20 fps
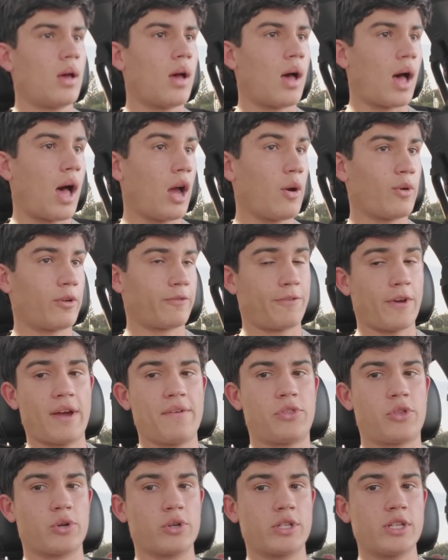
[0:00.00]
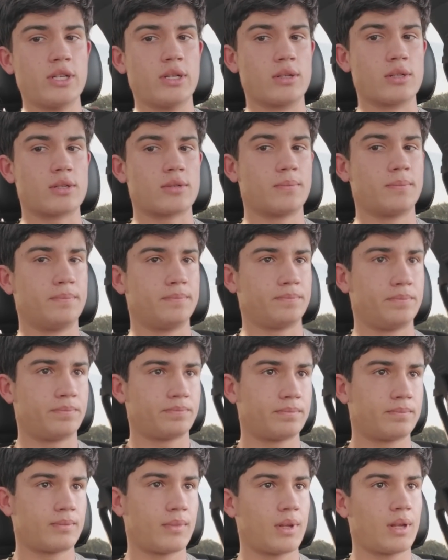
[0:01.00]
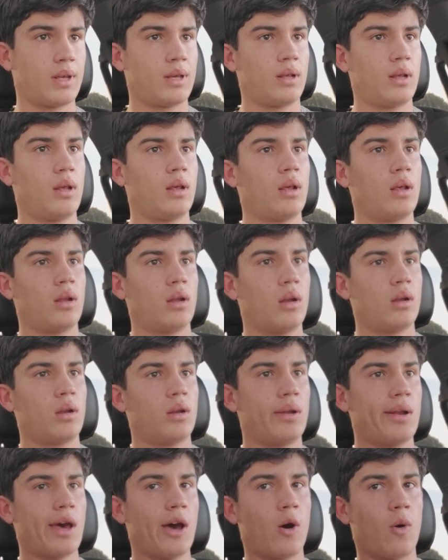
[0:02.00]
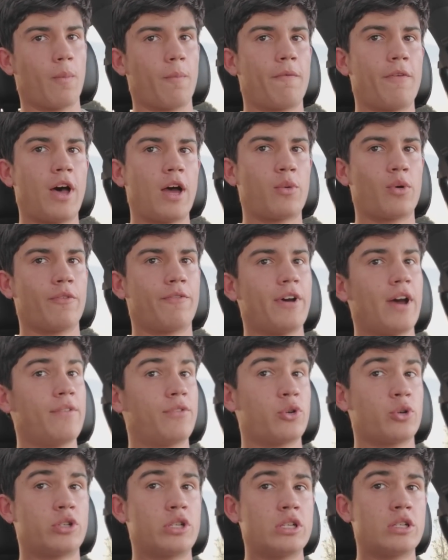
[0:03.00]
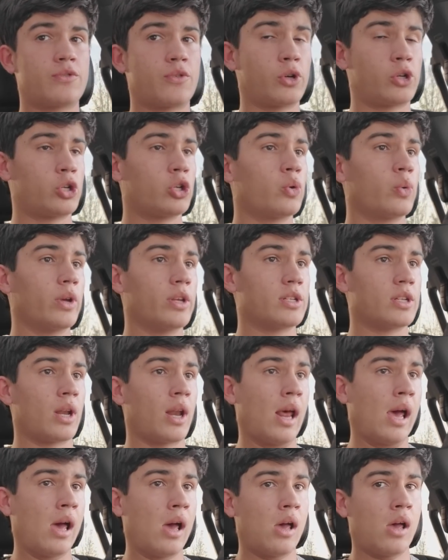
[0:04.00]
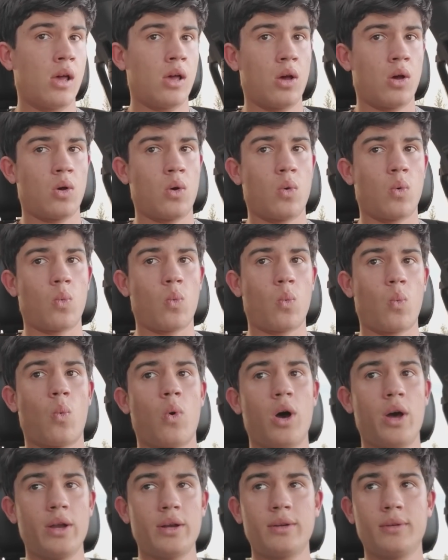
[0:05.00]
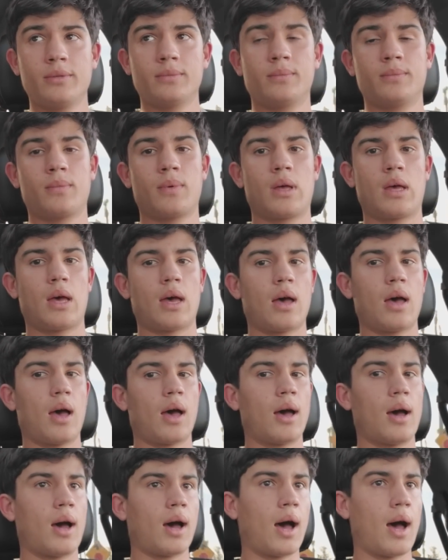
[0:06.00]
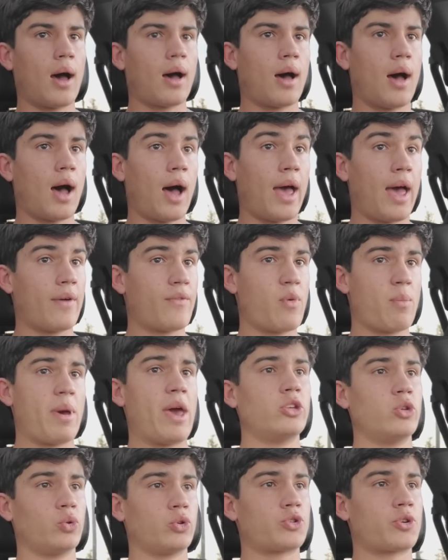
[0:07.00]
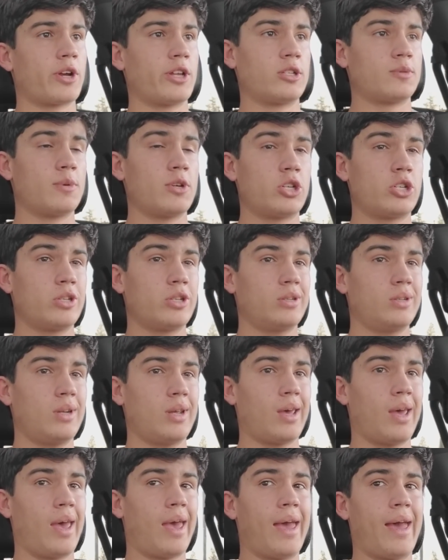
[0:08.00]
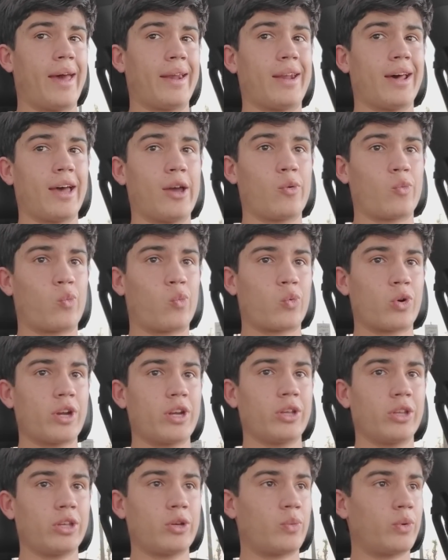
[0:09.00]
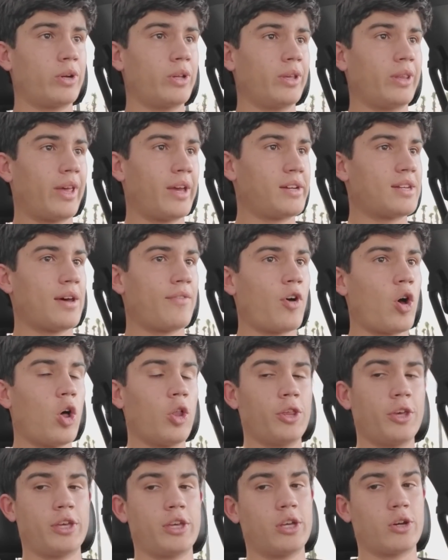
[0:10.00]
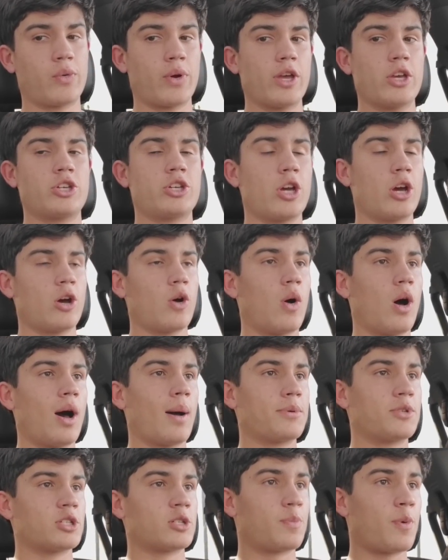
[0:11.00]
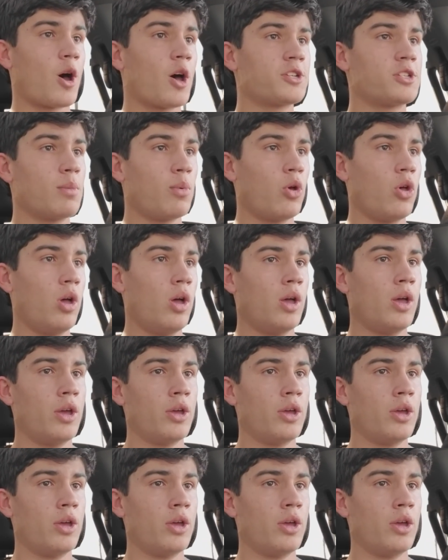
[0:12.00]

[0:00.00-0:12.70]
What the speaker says: I run 513s. Now, I run 513s for two reasons. One, I have a manual transmission and I really like to have all the gear ratio options possible.